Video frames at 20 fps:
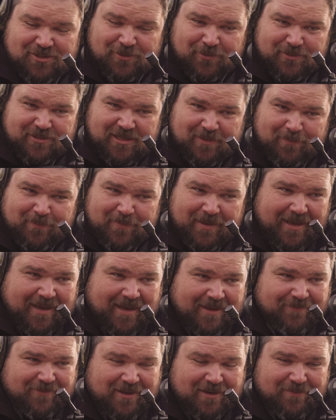shows up
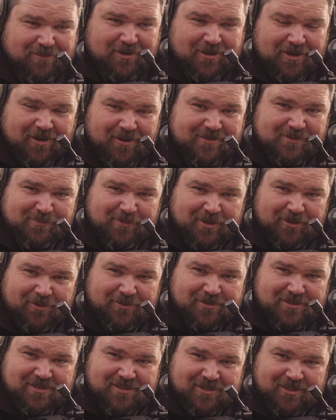at 500 yards. I'm
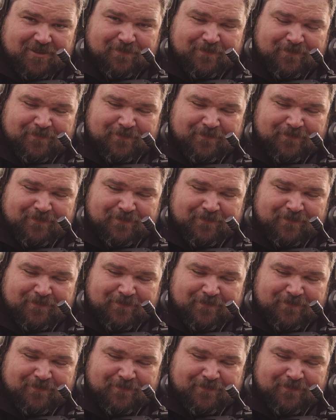curious to see.